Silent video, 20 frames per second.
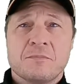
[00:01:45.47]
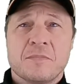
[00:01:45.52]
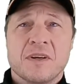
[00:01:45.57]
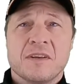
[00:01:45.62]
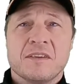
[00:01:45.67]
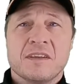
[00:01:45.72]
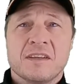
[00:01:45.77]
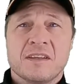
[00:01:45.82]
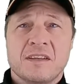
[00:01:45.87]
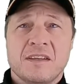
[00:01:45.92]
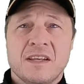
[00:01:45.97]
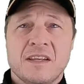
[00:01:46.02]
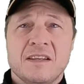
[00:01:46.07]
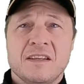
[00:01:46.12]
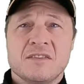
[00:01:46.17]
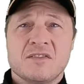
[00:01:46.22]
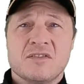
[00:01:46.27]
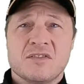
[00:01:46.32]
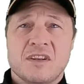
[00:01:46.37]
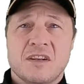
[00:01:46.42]
by the
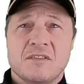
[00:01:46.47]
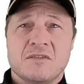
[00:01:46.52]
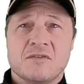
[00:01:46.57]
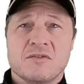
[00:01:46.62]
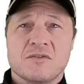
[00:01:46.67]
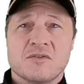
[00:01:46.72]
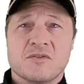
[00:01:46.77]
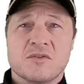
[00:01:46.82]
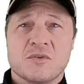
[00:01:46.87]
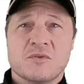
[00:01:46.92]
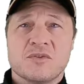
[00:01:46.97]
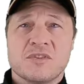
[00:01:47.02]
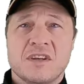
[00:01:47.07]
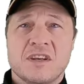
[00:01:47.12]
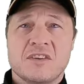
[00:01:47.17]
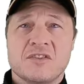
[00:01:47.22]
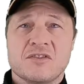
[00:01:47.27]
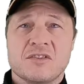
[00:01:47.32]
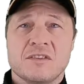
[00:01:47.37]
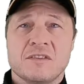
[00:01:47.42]
Canadian Standards
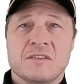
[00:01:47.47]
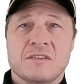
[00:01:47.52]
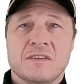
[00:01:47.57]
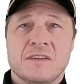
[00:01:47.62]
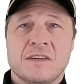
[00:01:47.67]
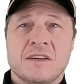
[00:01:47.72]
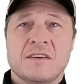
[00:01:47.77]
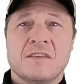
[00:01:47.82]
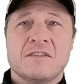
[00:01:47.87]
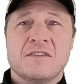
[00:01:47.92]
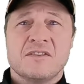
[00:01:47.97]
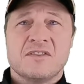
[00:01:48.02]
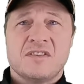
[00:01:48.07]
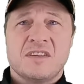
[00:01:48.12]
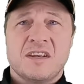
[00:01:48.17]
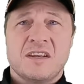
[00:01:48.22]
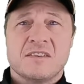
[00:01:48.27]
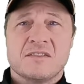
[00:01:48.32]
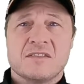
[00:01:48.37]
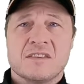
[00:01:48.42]
Association, the
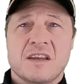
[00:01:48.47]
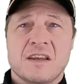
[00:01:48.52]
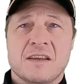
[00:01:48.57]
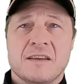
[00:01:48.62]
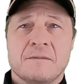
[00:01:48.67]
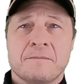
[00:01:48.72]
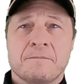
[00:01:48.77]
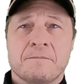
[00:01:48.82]
CSA.